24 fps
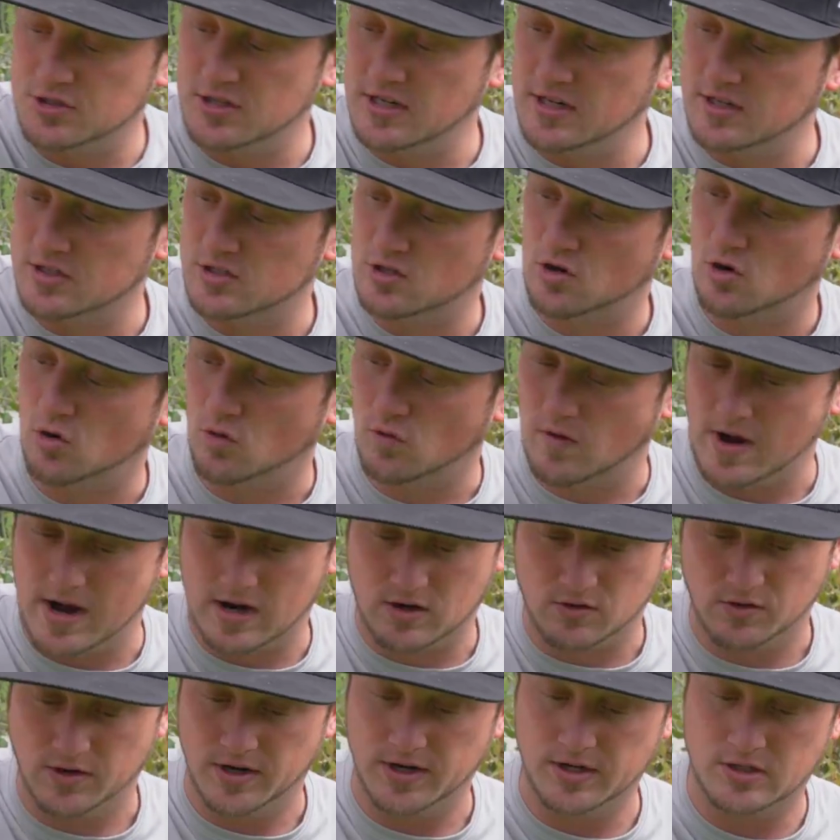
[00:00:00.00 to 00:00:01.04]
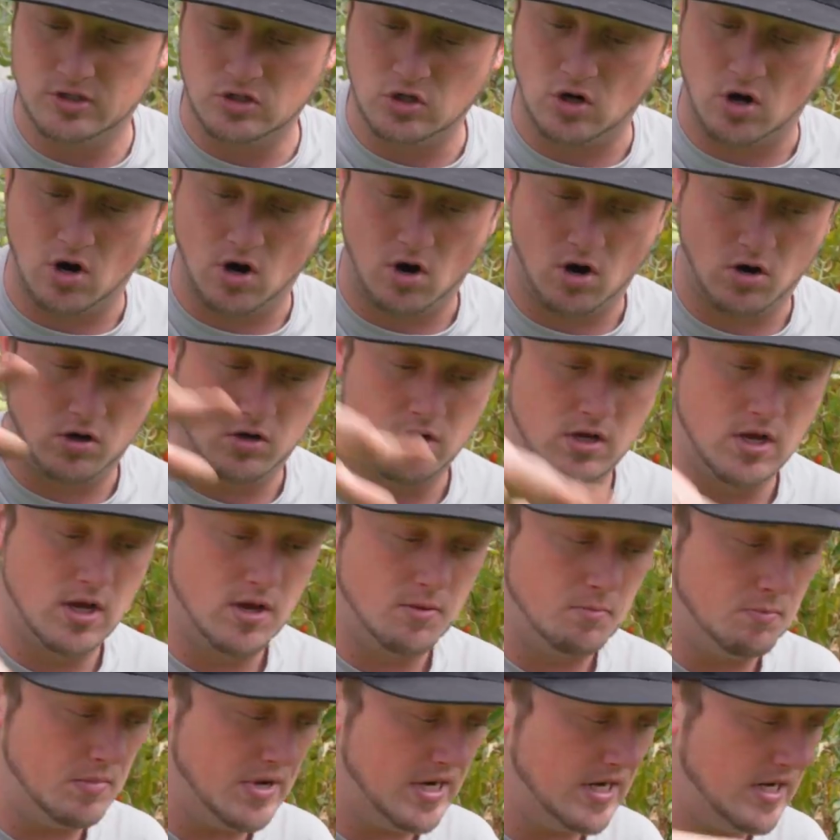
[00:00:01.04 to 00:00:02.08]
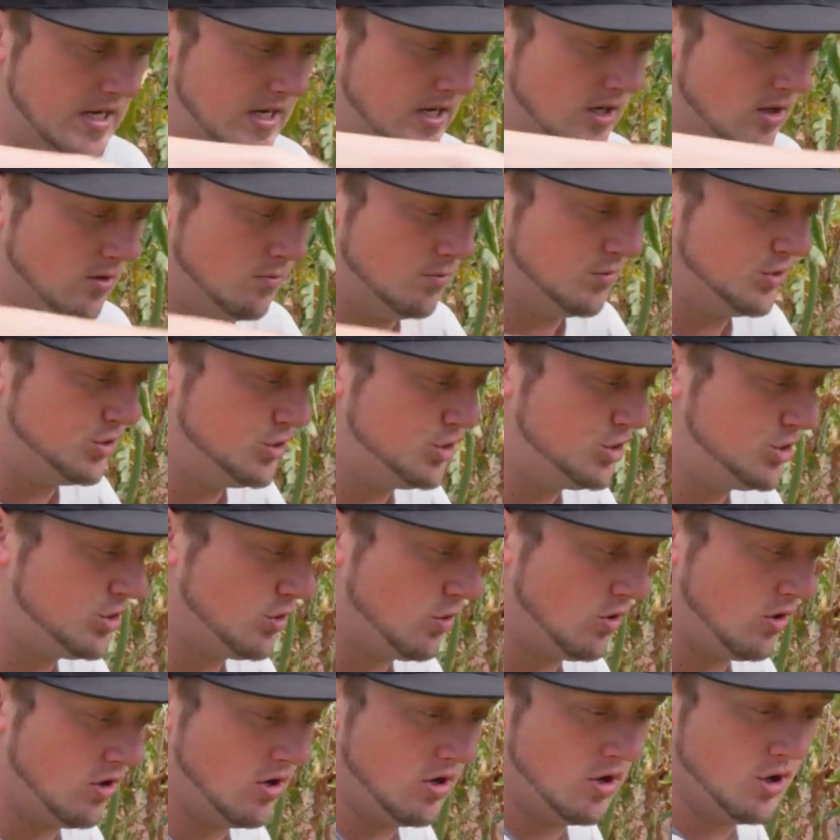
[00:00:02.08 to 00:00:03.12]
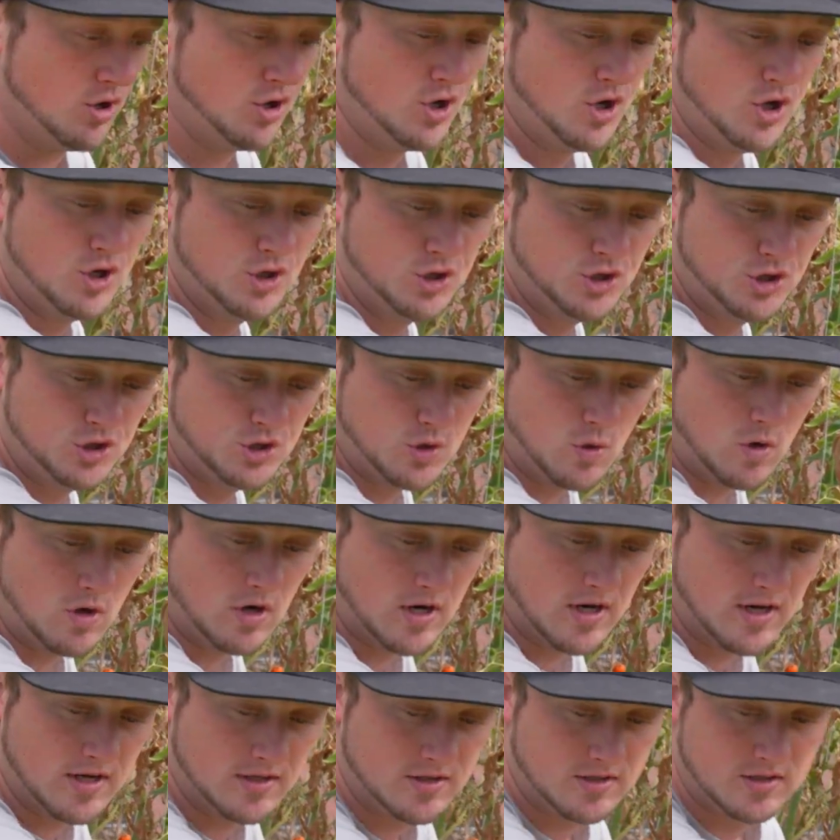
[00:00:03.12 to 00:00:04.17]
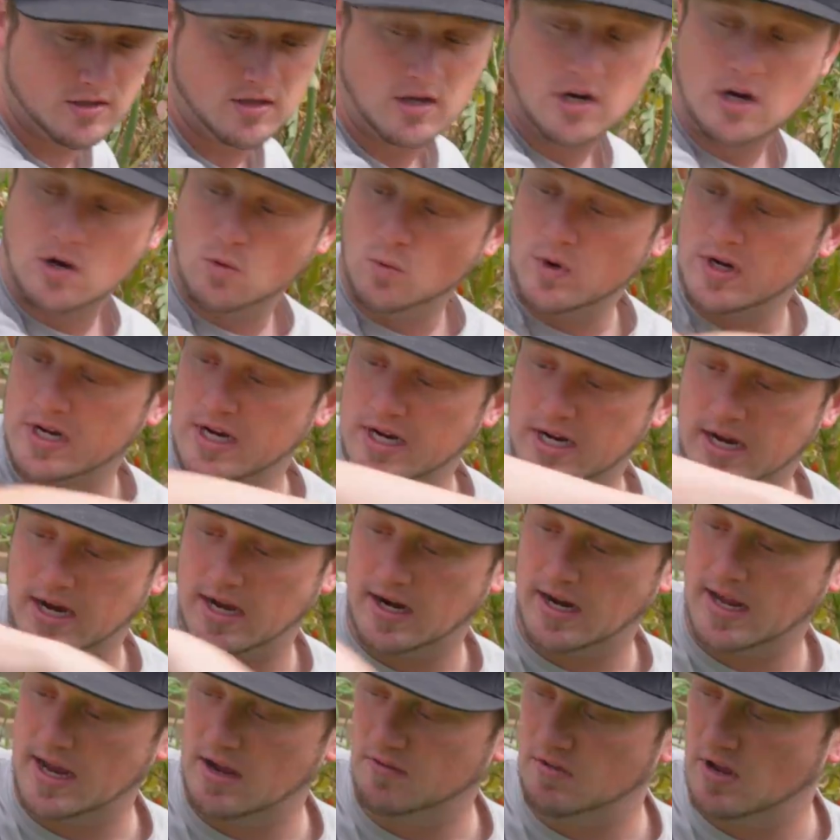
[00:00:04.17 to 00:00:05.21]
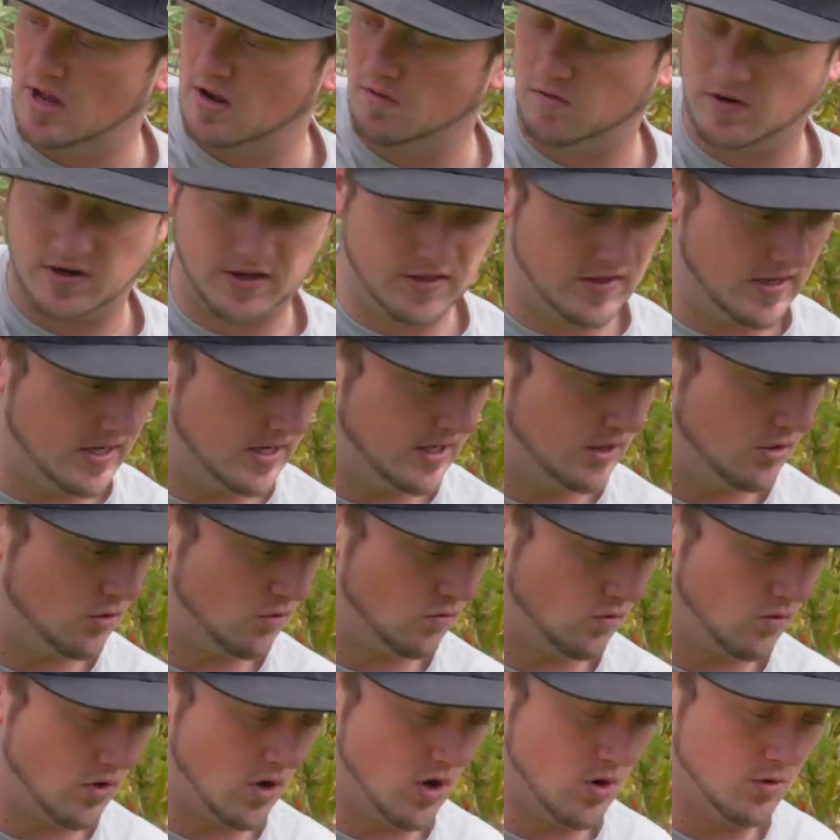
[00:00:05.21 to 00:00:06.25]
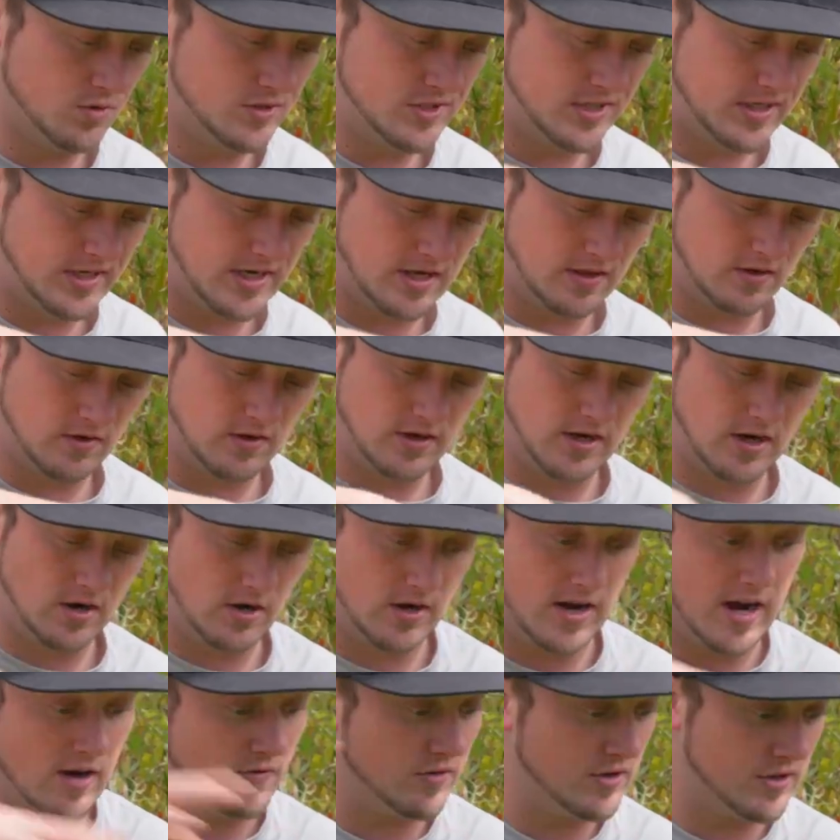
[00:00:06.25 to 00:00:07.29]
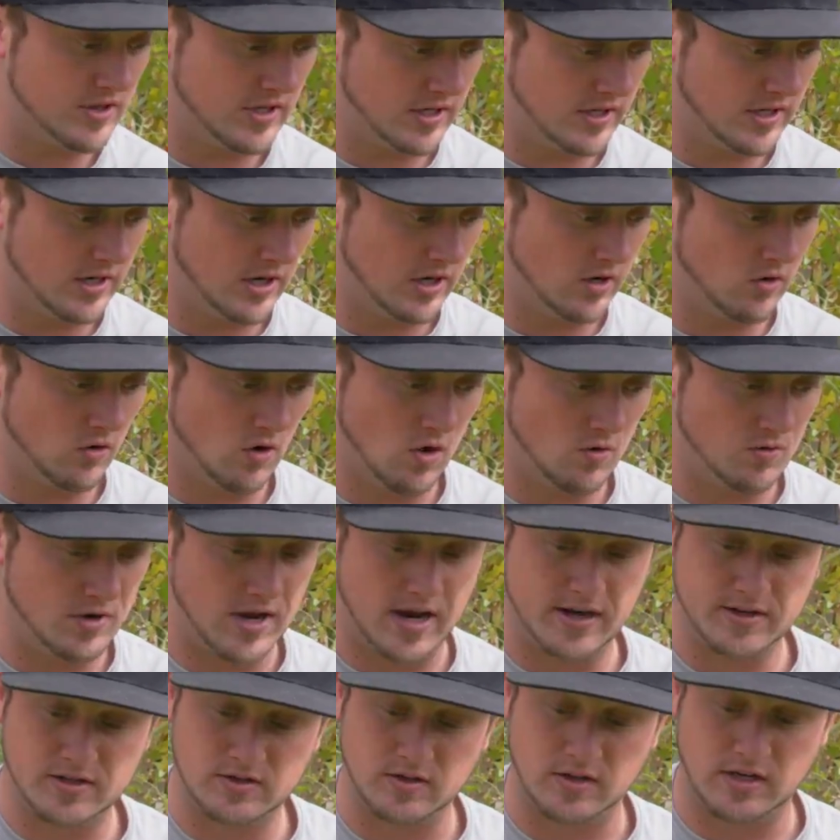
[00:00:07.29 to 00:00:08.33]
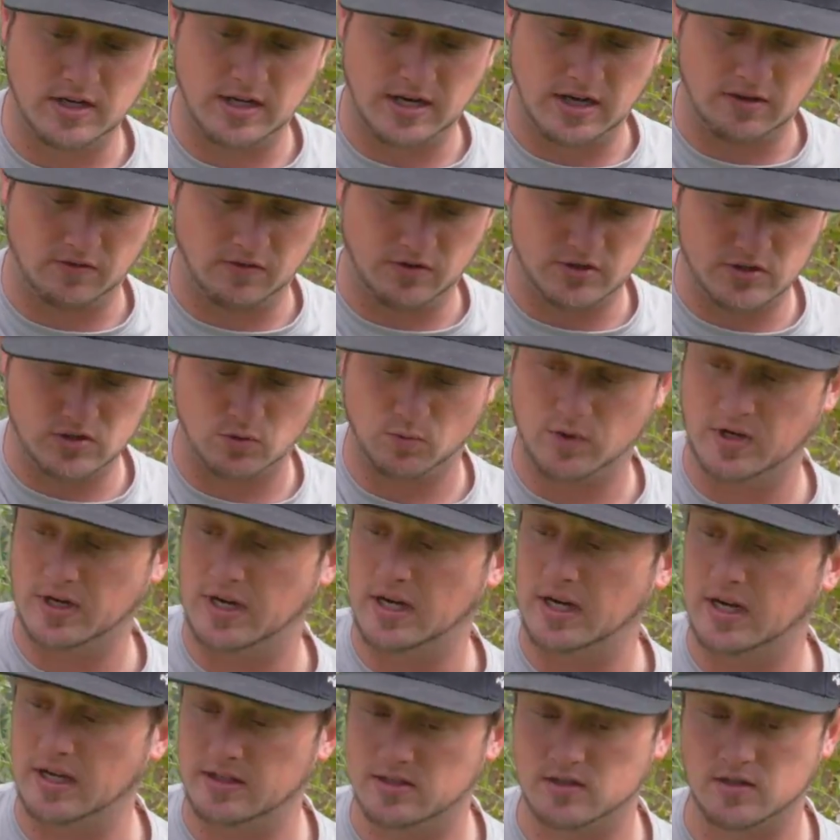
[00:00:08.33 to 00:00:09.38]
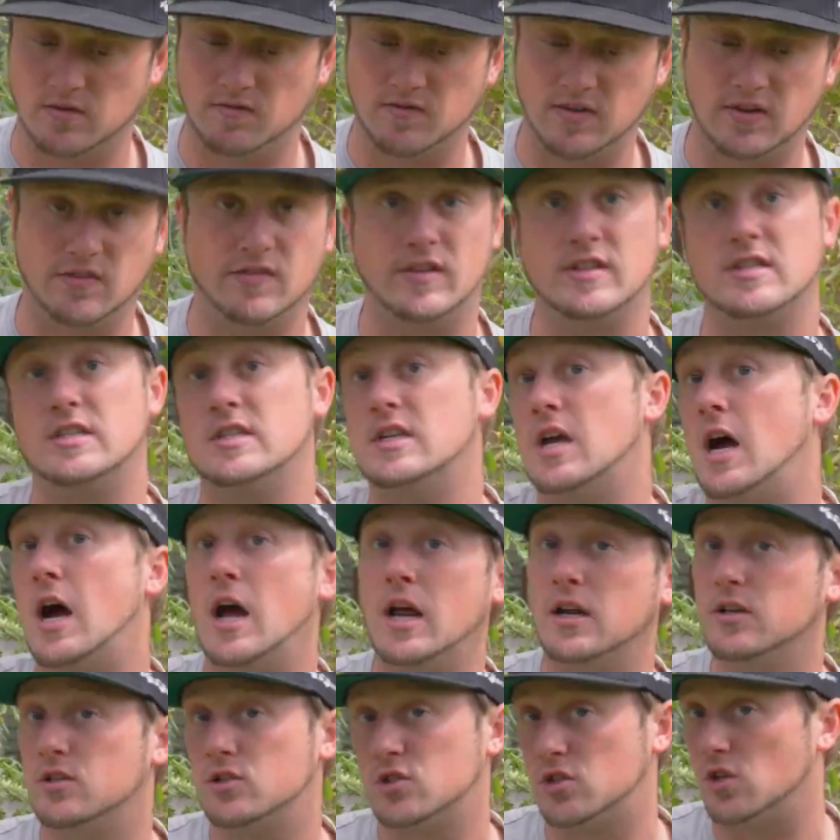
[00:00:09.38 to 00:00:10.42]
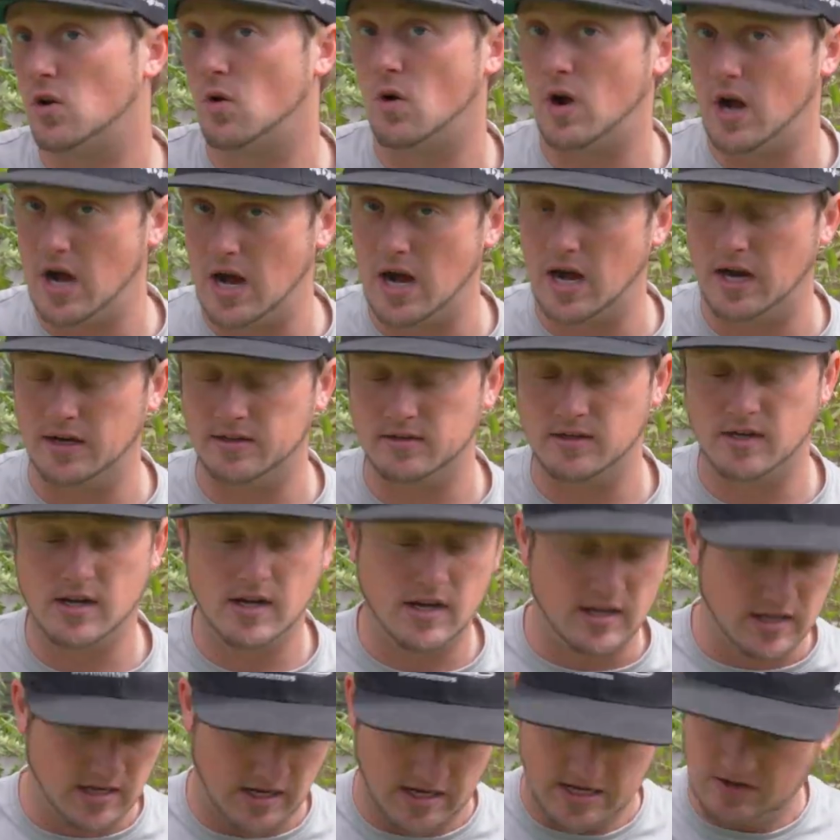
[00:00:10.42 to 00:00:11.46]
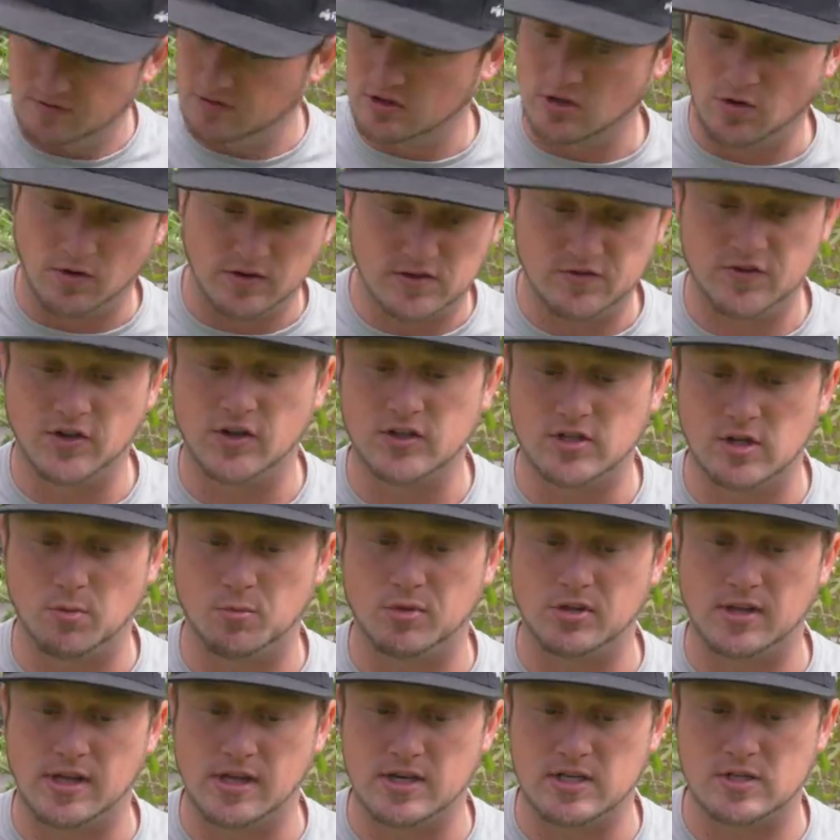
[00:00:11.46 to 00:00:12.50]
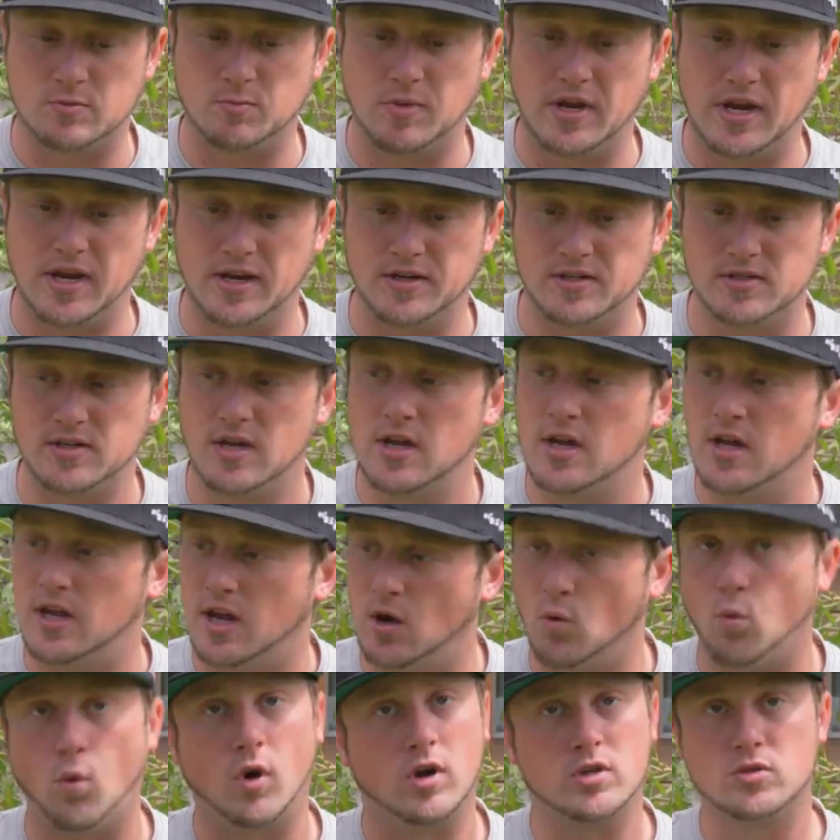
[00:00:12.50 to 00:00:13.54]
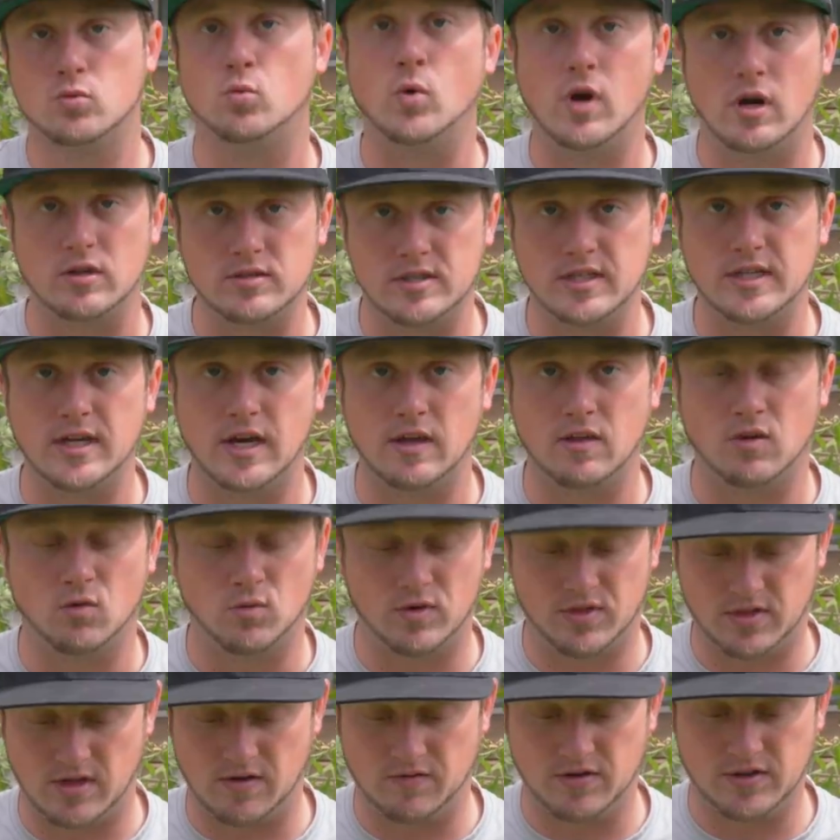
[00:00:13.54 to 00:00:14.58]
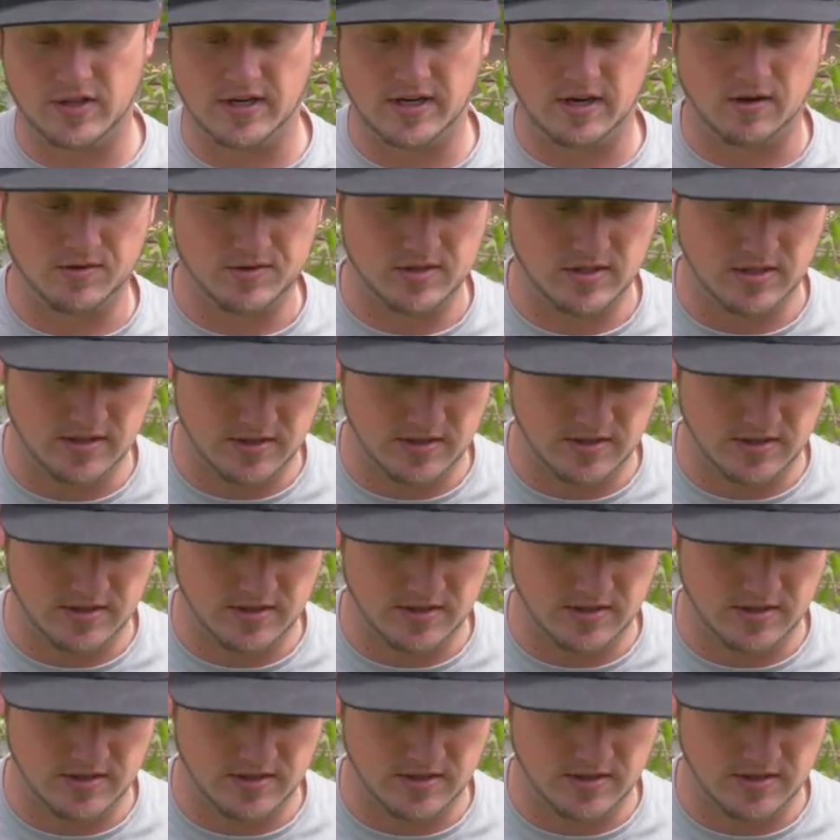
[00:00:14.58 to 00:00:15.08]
these correctly, tall, medium, shorter, shortest, we can kind of have everything in a row together here, and everything can grow nicely together, so we can get something that's not so hot. Even though it fills up a lot of space, it works well together with everything else in